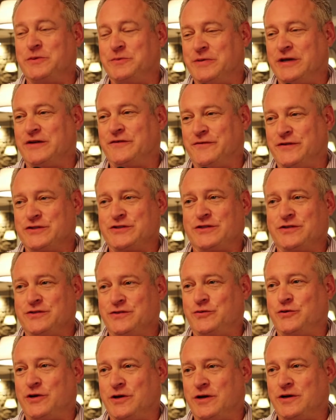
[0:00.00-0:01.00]
been beneficial
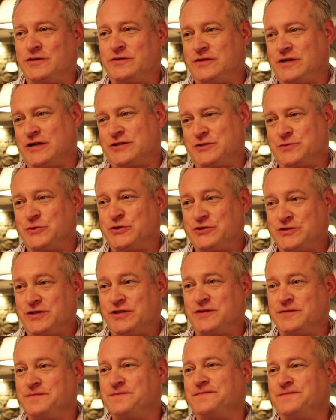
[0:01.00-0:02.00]
to our customers
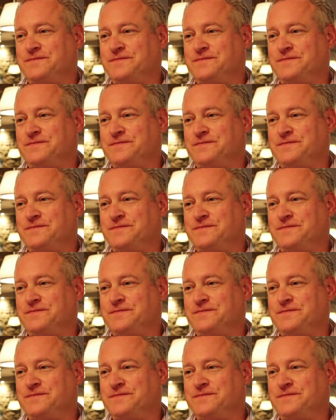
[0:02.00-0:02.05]
there.